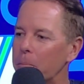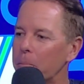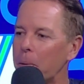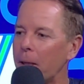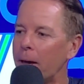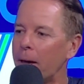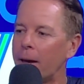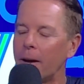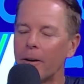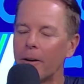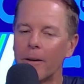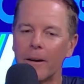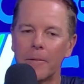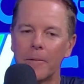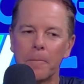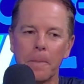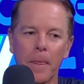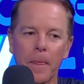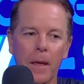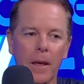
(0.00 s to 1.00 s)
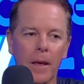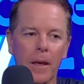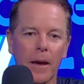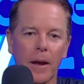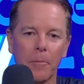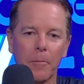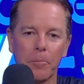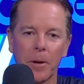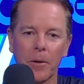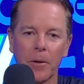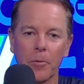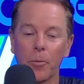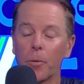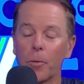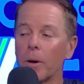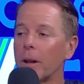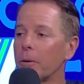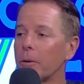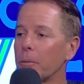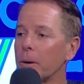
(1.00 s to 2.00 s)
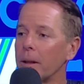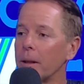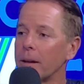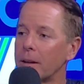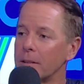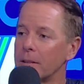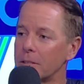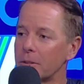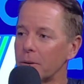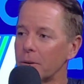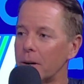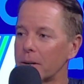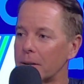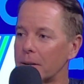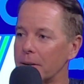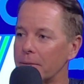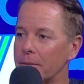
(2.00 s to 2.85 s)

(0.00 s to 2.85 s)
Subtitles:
player, and be really, really constructive.